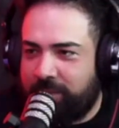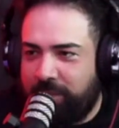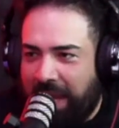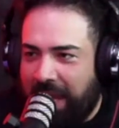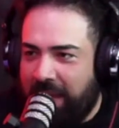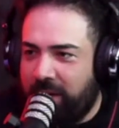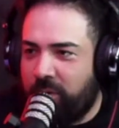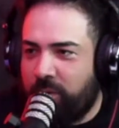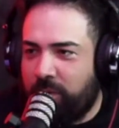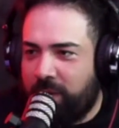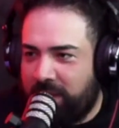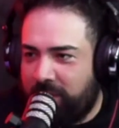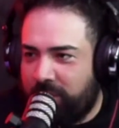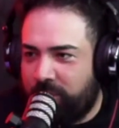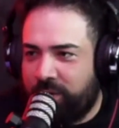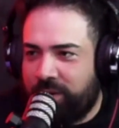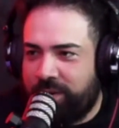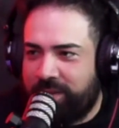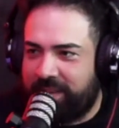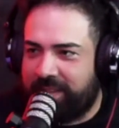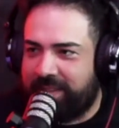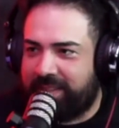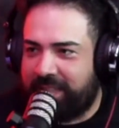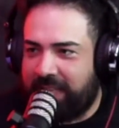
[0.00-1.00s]
I don't want him wearing
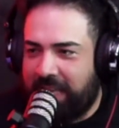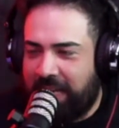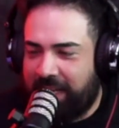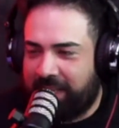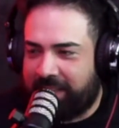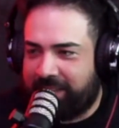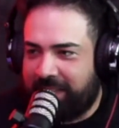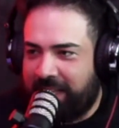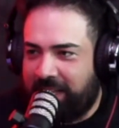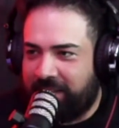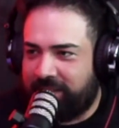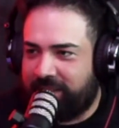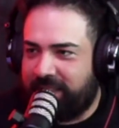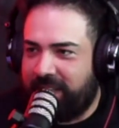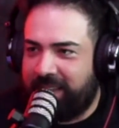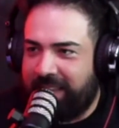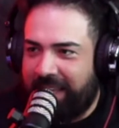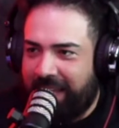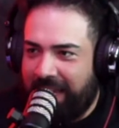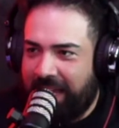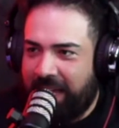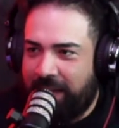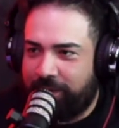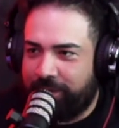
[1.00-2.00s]
these socks outside the
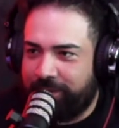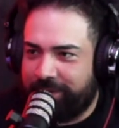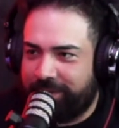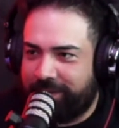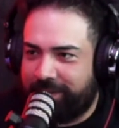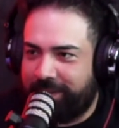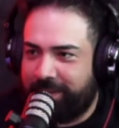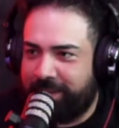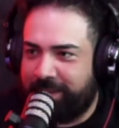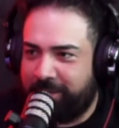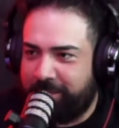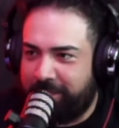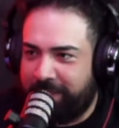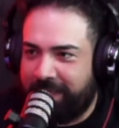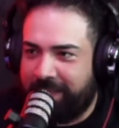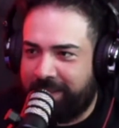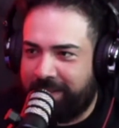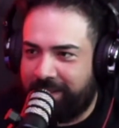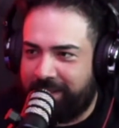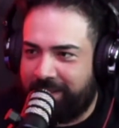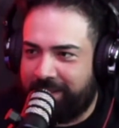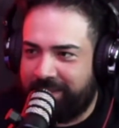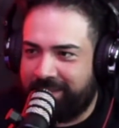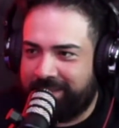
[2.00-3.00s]
house
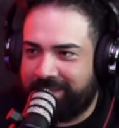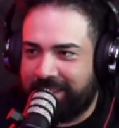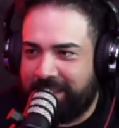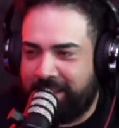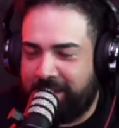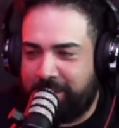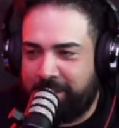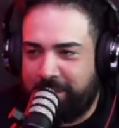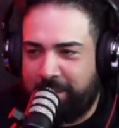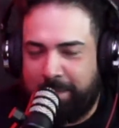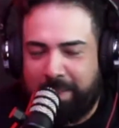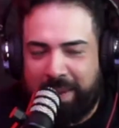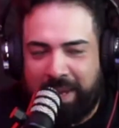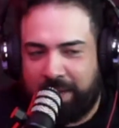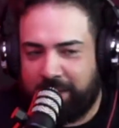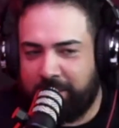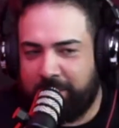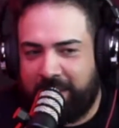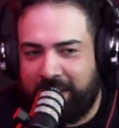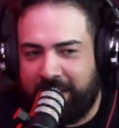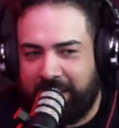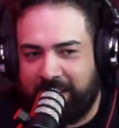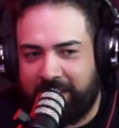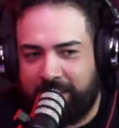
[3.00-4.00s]
because in the back of
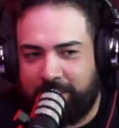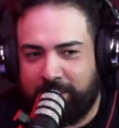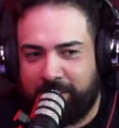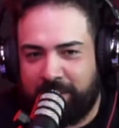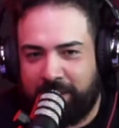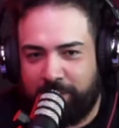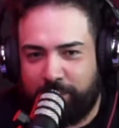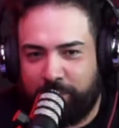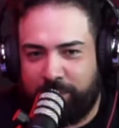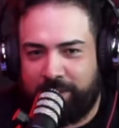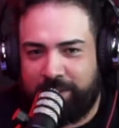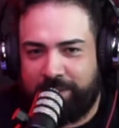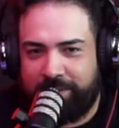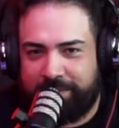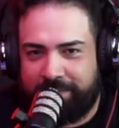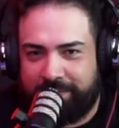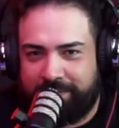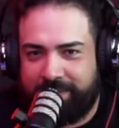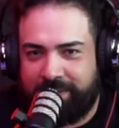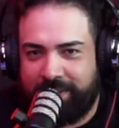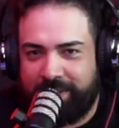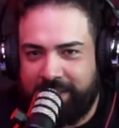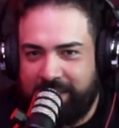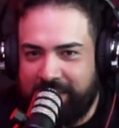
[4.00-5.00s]
my head, I'm like, what
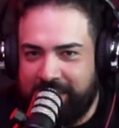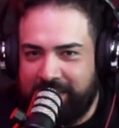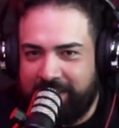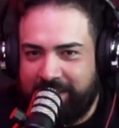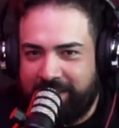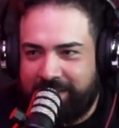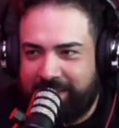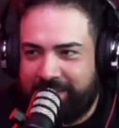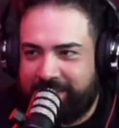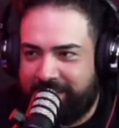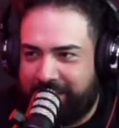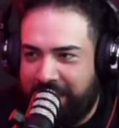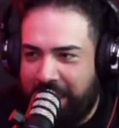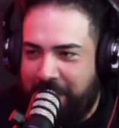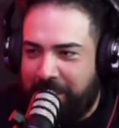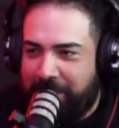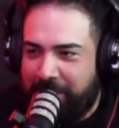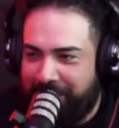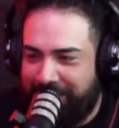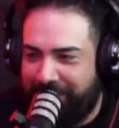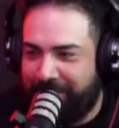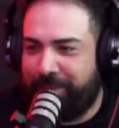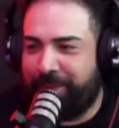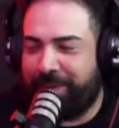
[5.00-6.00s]
if
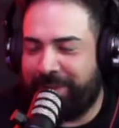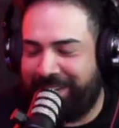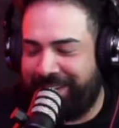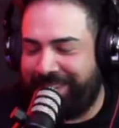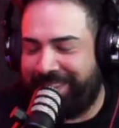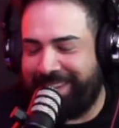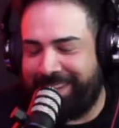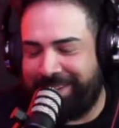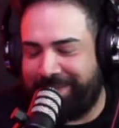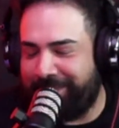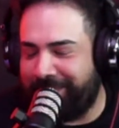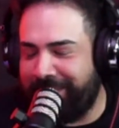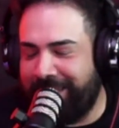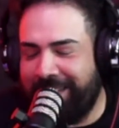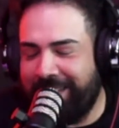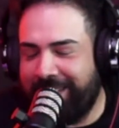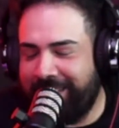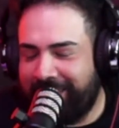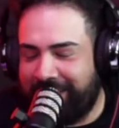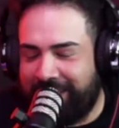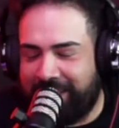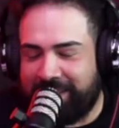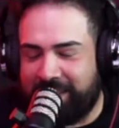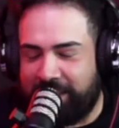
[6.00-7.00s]
one of them?
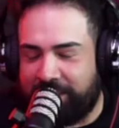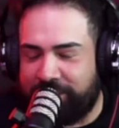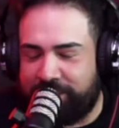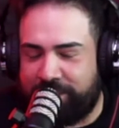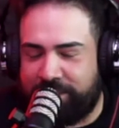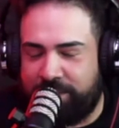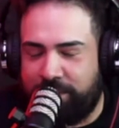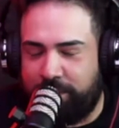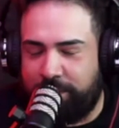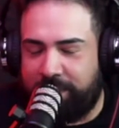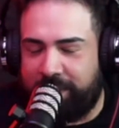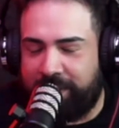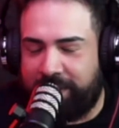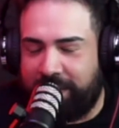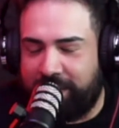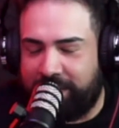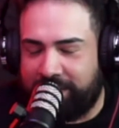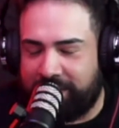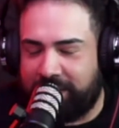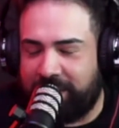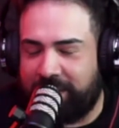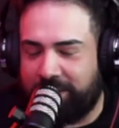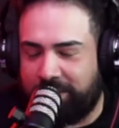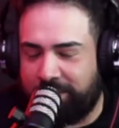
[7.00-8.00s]
That sounds stupid now. It
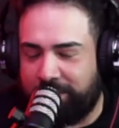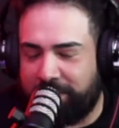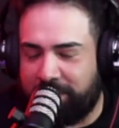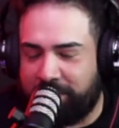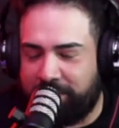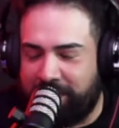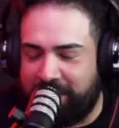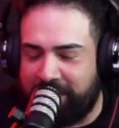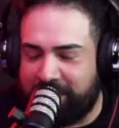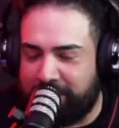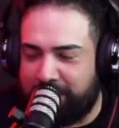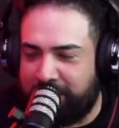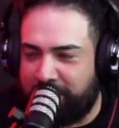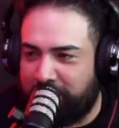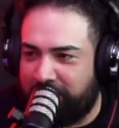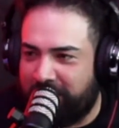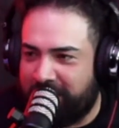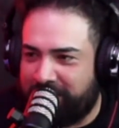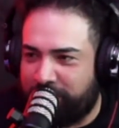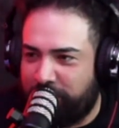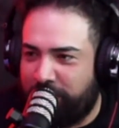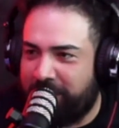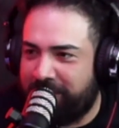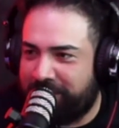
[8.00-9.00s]
sounds a little bit crazy, but
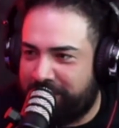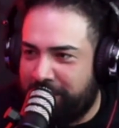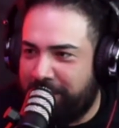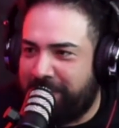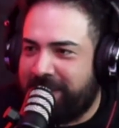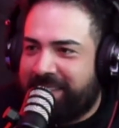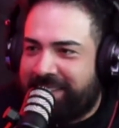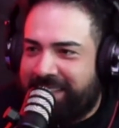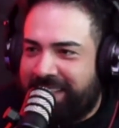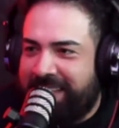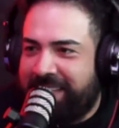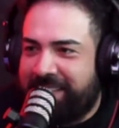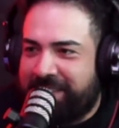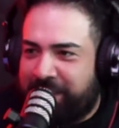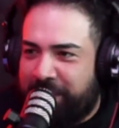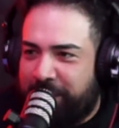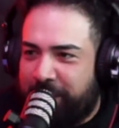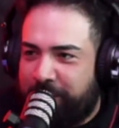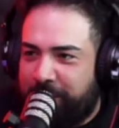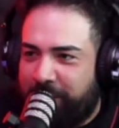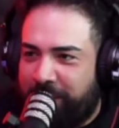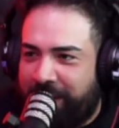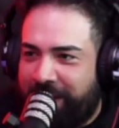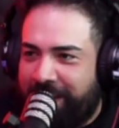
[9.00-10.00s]
like, what if somebody sees
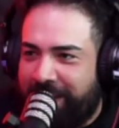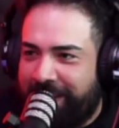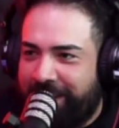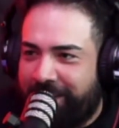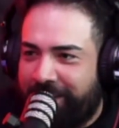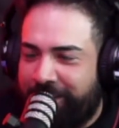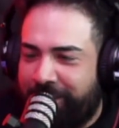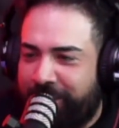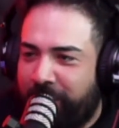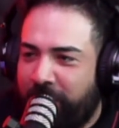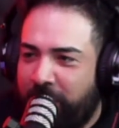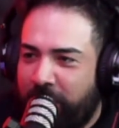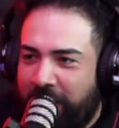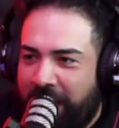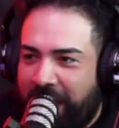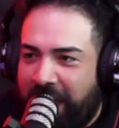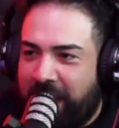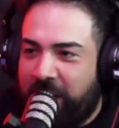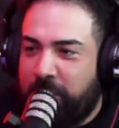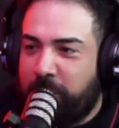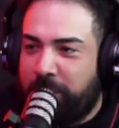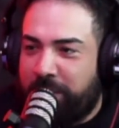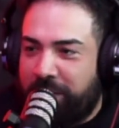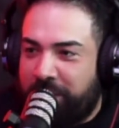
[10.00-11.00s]
him, right? Or
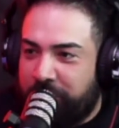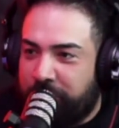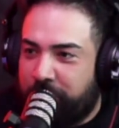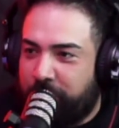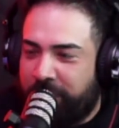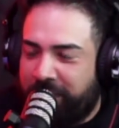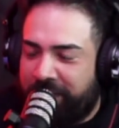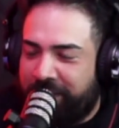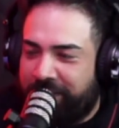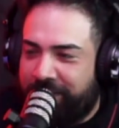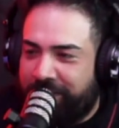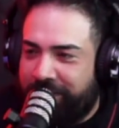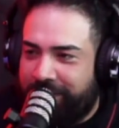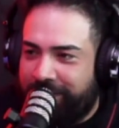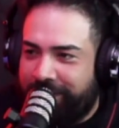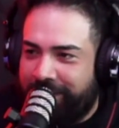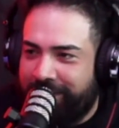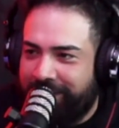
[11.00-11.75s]
I don't want to trigger.